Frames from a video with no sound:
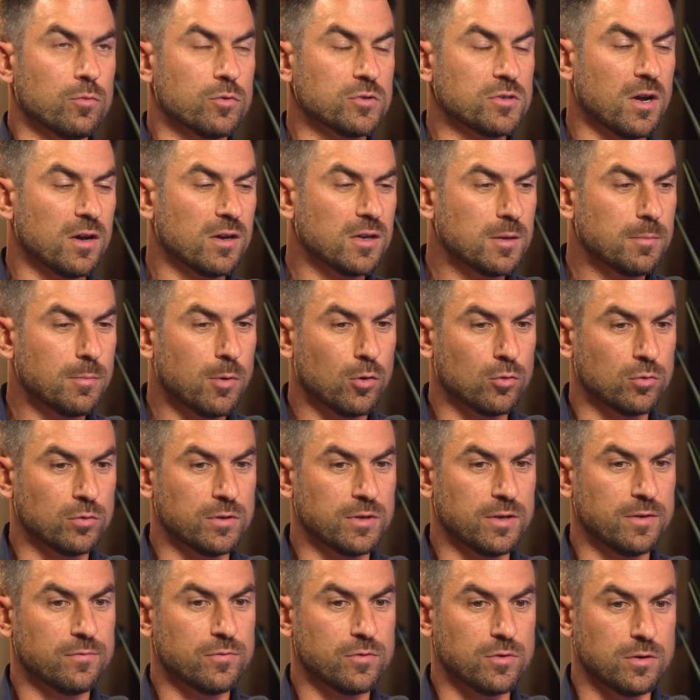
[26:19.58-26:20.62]
we're talking about
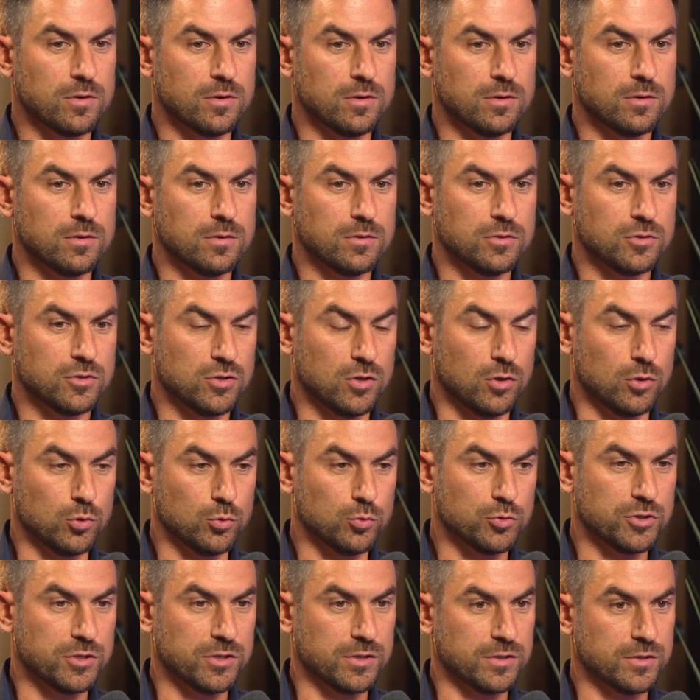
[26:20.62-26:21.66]
different
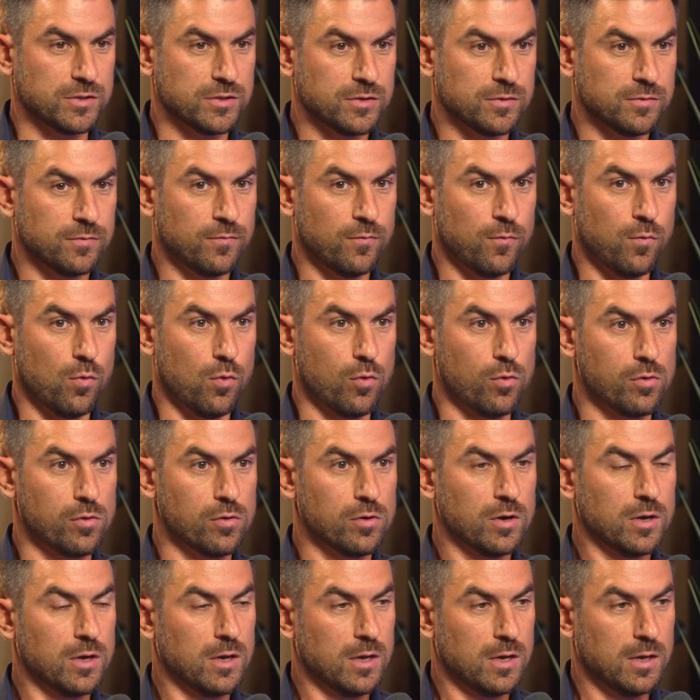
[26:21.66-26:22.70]
solutions for
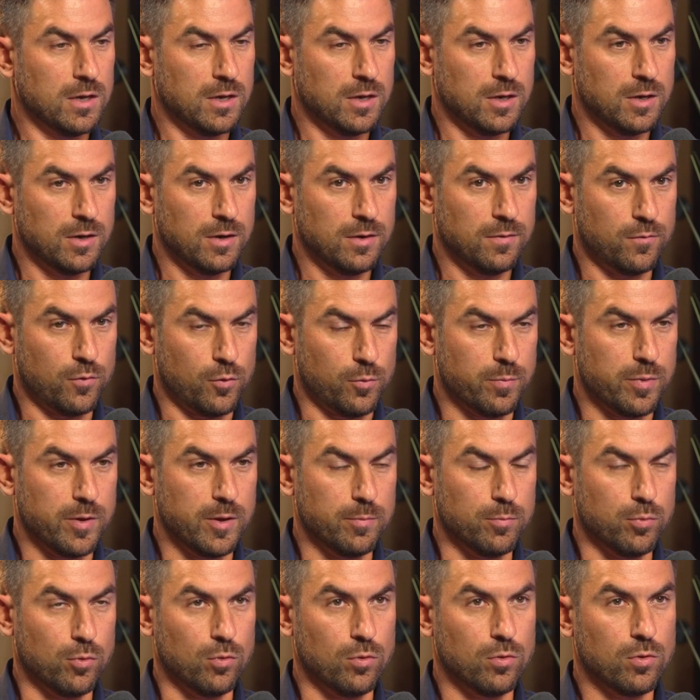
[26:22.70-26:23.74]

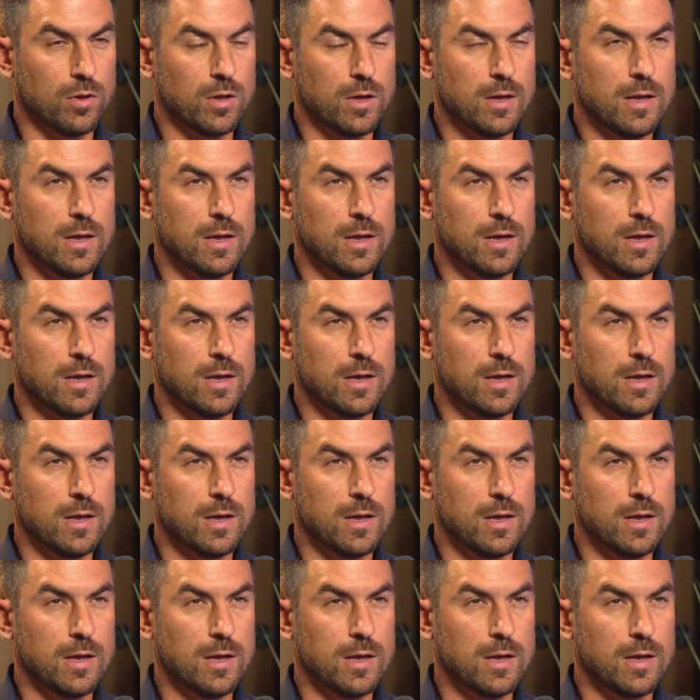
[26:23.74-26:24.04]
people,